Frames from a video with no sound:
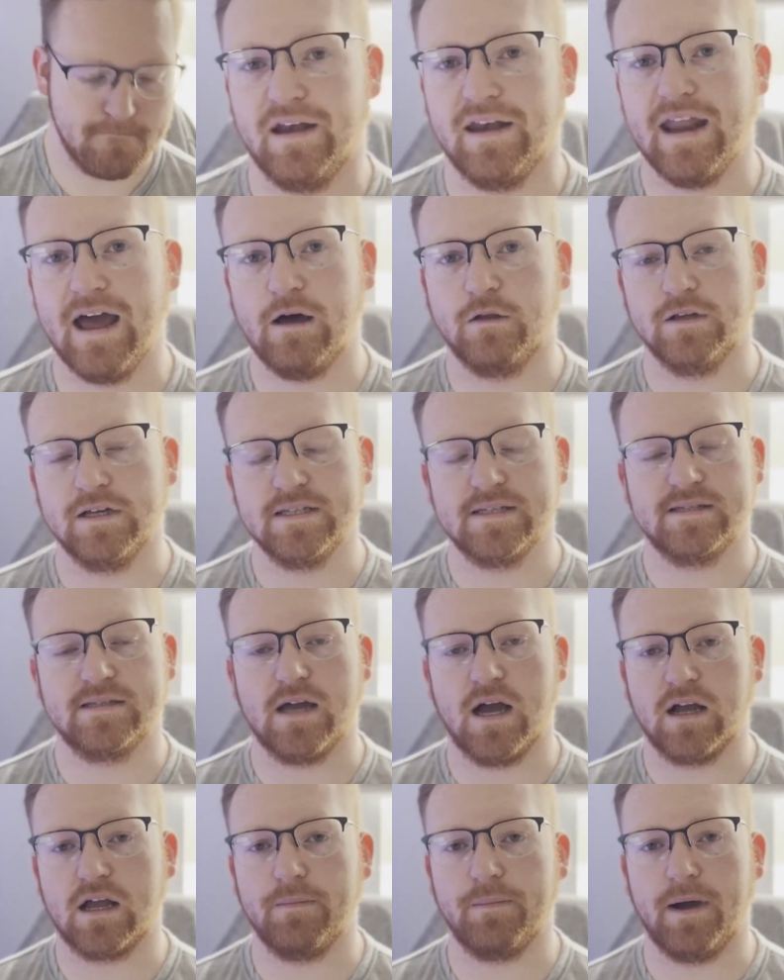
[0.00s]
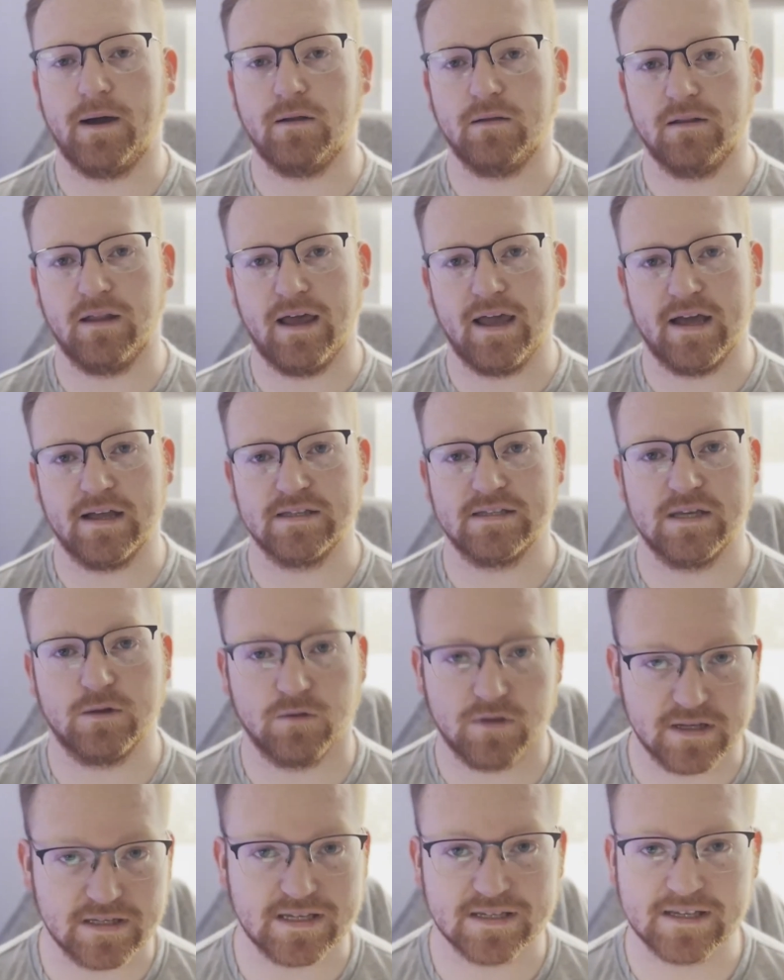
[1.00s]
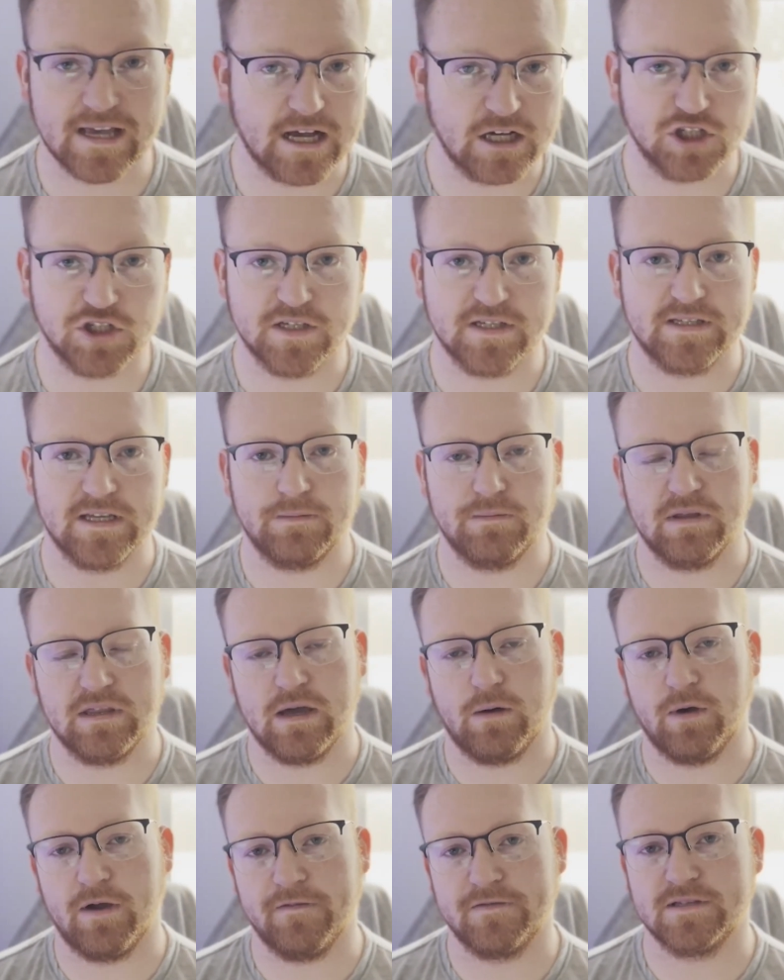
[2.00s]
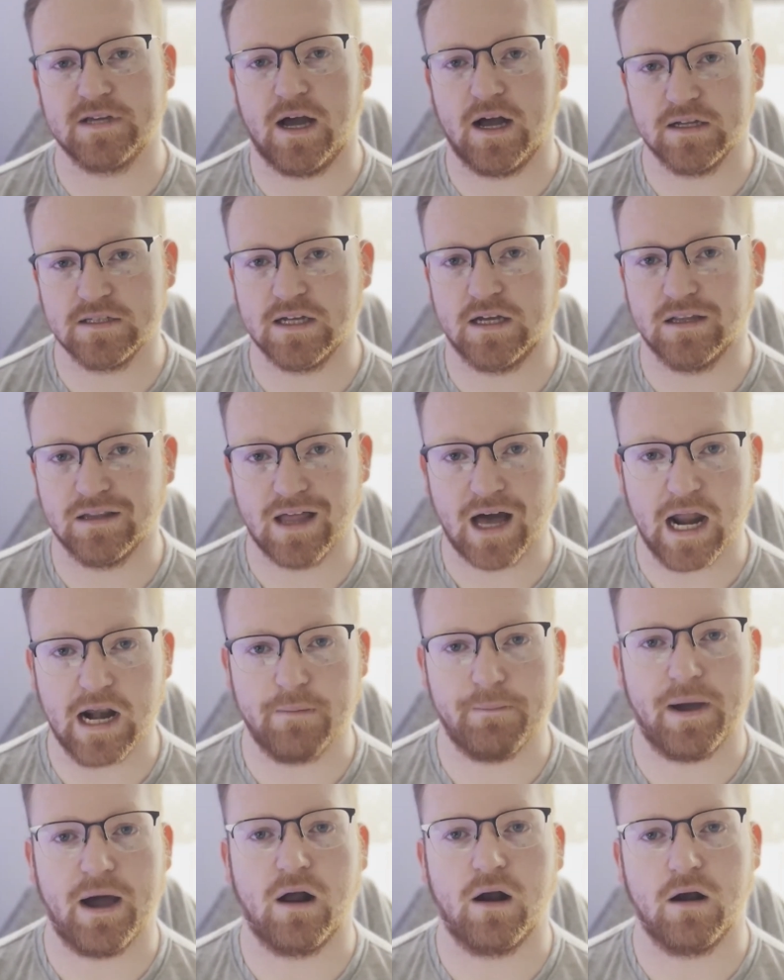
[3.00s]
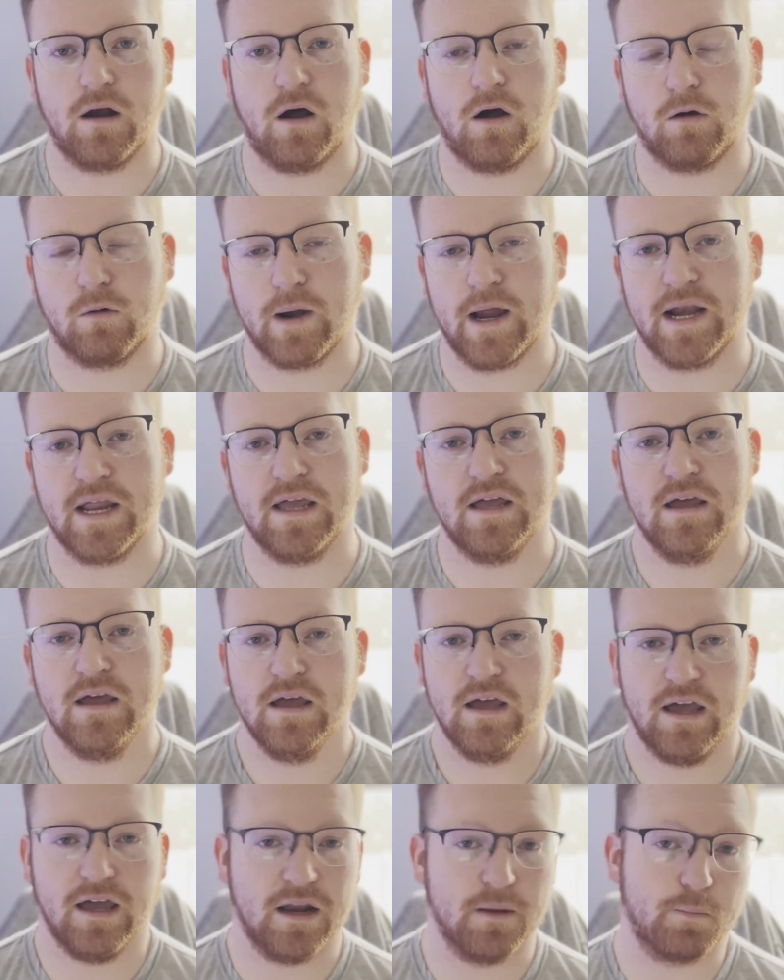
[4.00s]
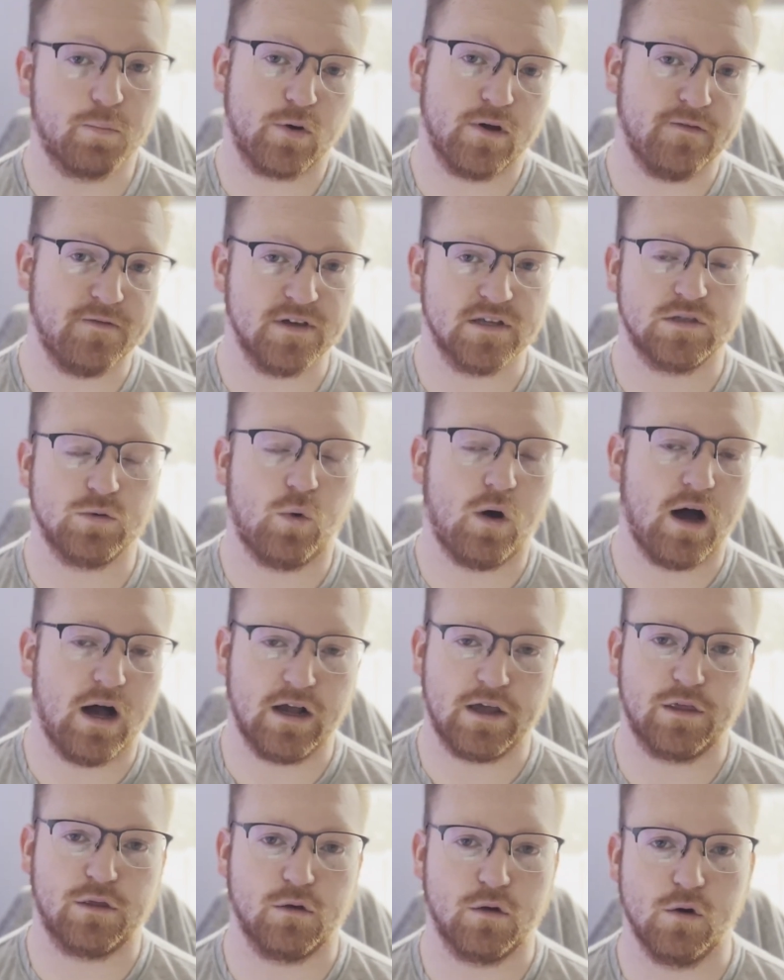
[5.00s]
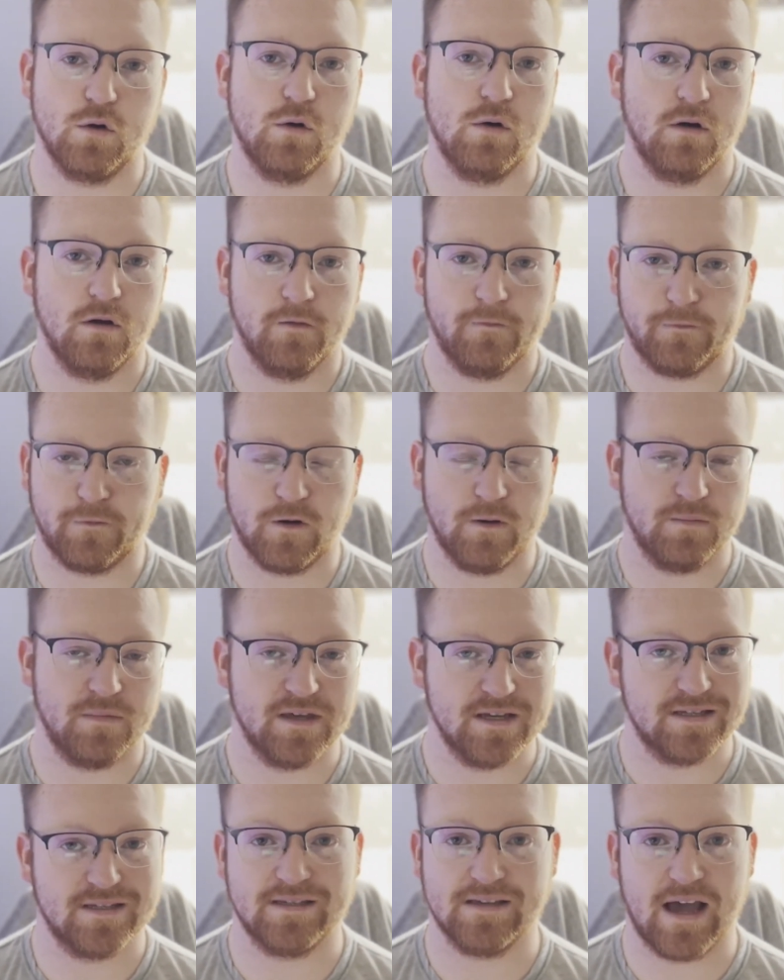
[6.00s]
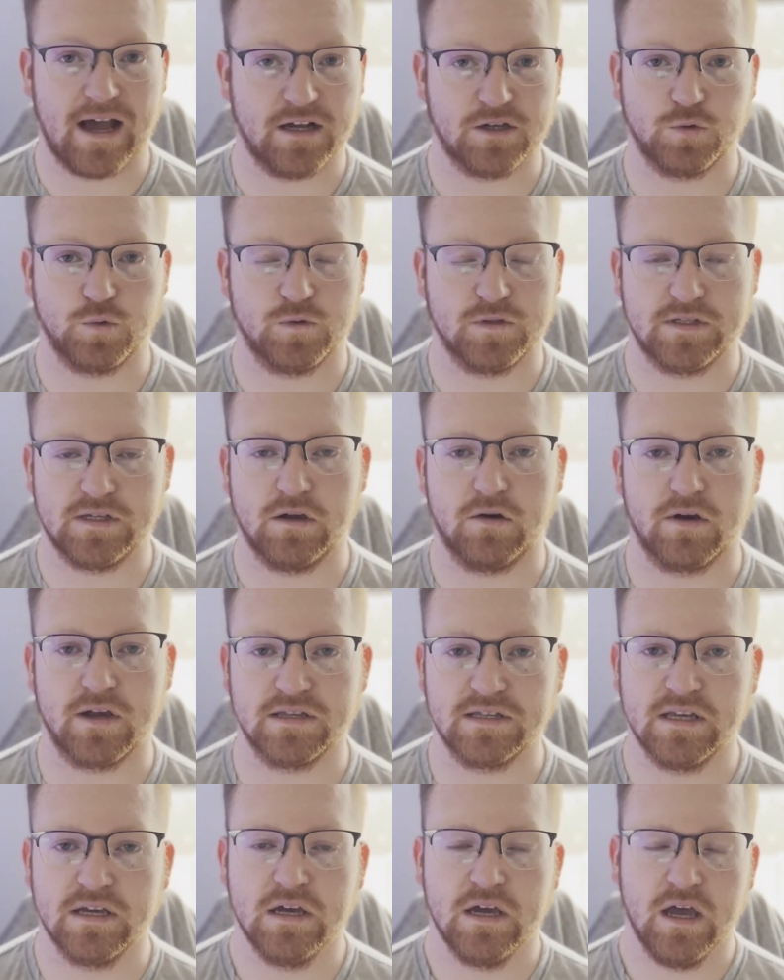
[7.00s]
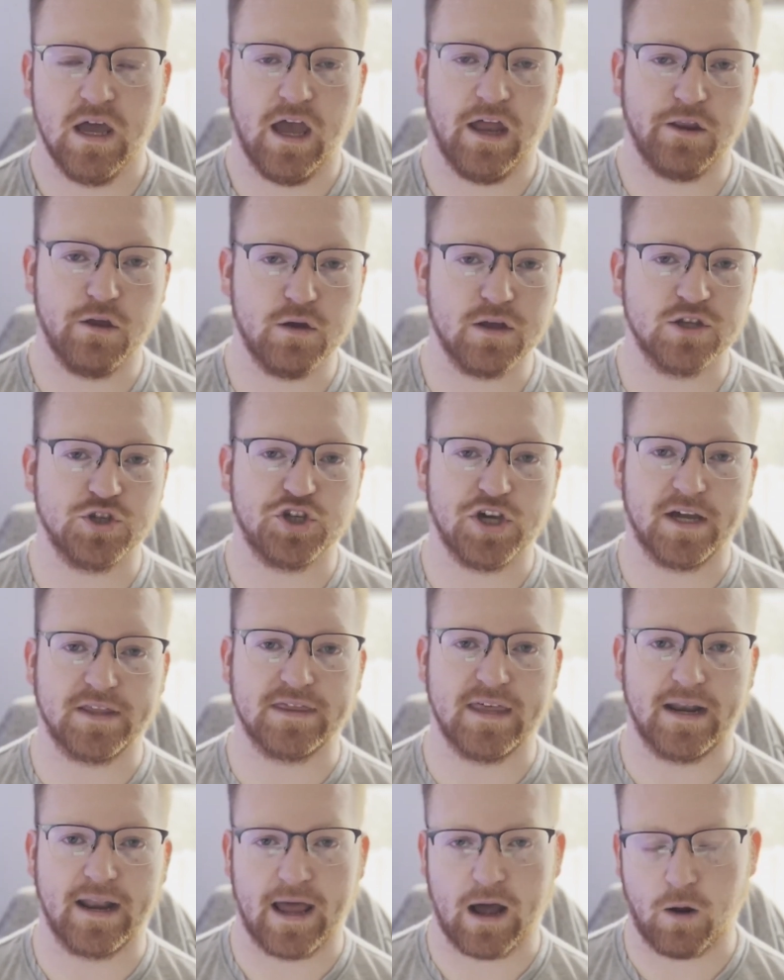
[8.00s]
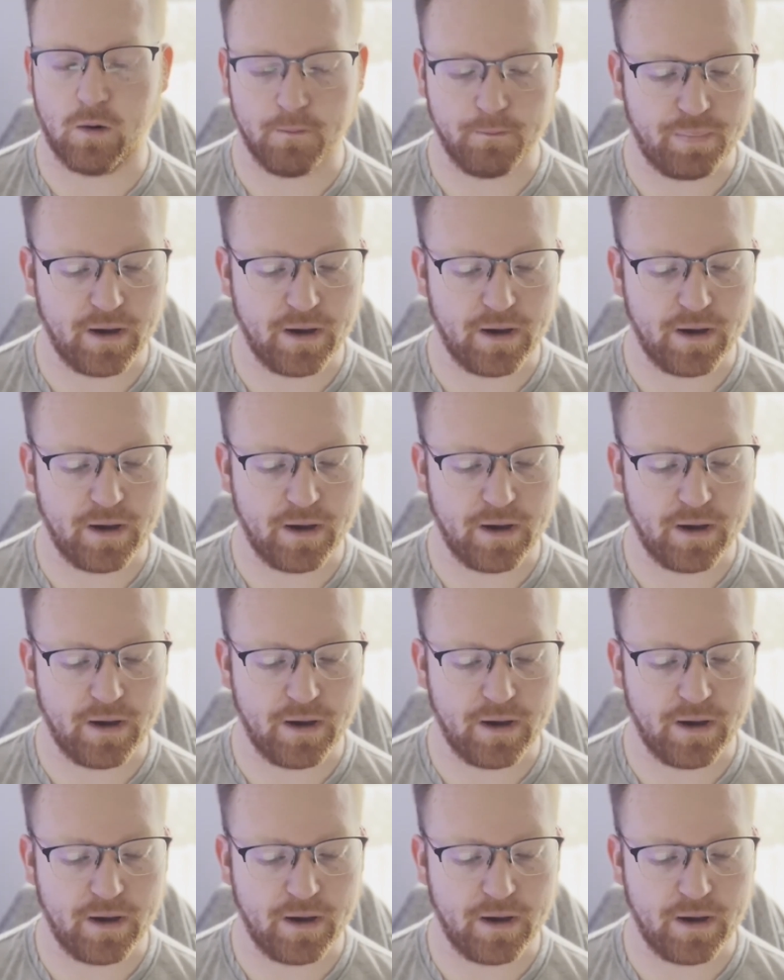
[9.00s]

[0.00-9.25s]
Now let's talk about LANs, and this is actually something that we've talked a lot about already in a previous walkthrough from this actual series, and you can check that out.